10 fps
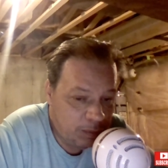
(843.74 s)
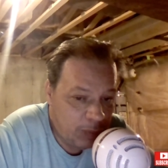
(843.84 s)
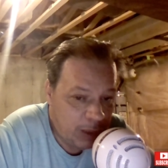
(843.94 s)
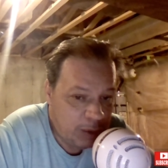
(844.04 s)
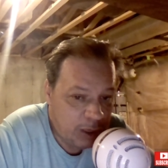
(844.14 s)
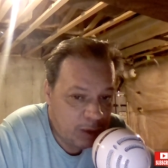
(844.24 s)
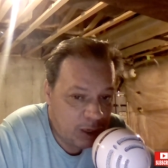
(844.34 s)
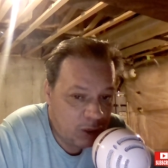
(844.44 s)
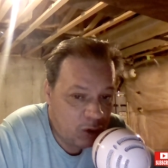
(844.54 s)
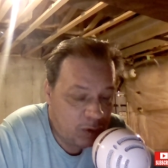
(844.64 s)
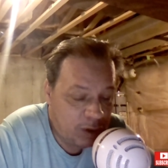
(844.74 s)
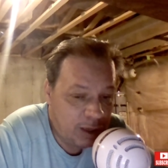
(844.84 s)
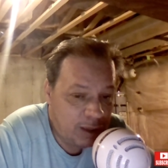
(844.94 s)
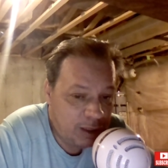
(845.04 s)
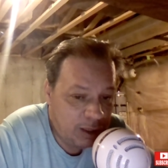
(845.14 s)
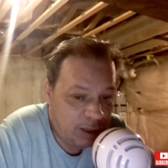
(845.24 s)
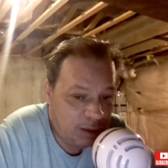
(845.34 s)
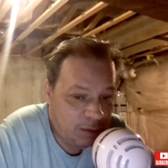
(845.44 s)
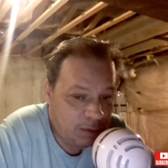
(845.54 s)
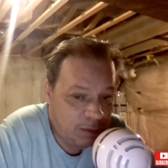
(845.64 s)
I mean, come on, COVID
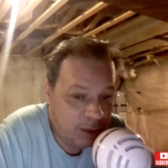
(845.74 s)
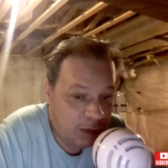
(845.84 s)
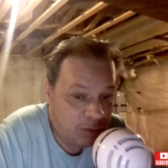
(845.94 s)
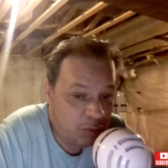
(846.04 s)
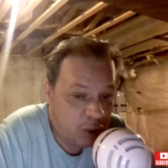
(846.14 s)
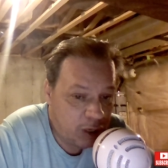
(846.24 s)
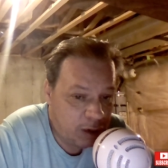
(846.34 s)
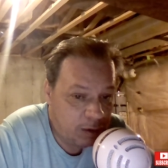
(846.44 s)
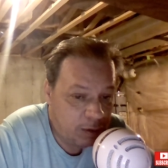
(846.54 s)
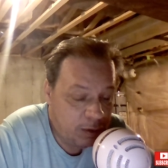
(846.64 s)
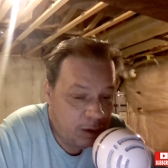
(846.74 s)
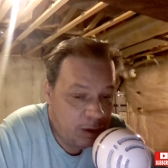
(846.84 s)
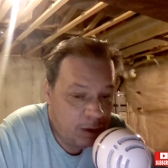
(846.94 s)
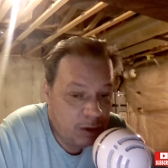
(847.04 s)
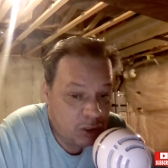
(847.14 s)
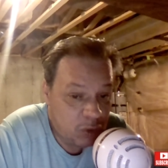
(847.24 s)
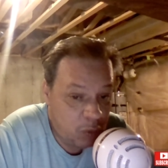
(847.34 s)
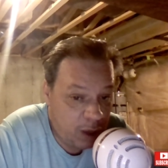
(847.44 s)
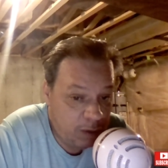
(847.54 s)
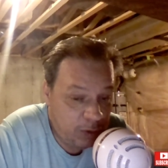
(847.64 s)
19 came from China.
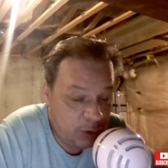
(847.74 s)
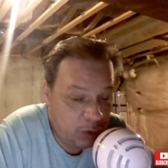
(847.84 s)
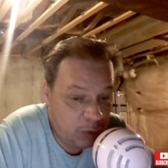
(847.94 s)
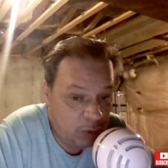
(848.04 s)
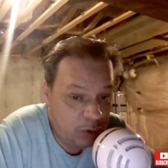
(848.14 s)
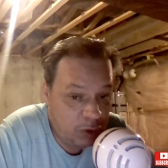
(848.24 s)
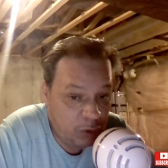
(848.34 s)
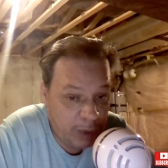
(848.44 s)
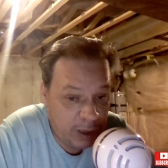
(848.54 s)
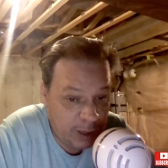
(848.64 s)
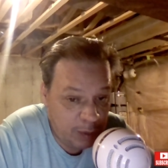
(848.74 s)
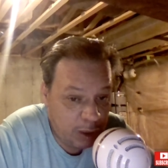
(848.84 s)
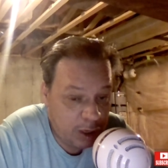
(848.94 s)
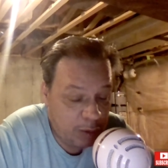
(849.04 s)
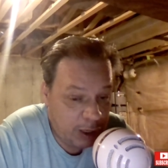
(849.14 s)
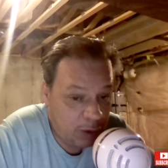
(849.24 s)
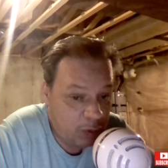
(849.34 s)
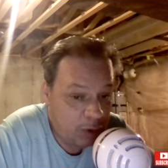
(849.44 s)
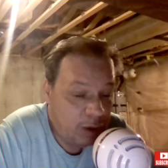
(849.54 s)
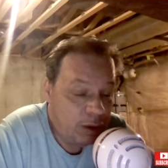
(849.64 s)
Swine flu, the new pandemic coming
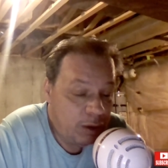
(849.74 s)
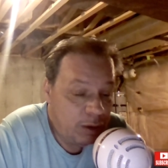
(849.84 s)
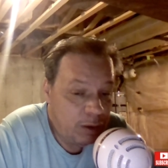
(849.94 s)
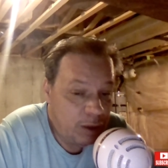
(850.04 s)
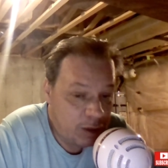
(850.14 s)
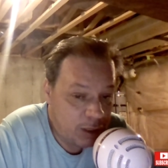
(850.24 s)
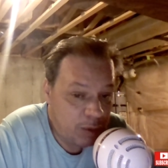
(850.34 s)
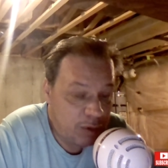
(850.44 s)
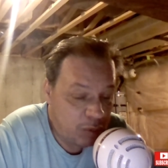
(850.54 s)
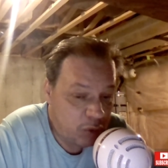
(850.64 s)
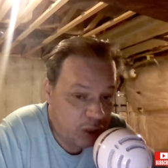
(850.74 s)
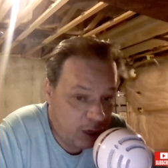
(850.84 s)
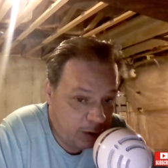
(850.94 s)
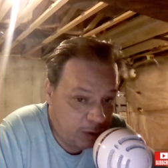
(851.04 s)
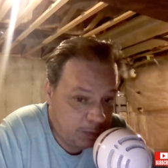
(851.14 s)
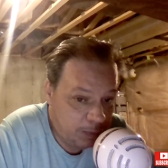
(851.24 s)
out, is coming from China.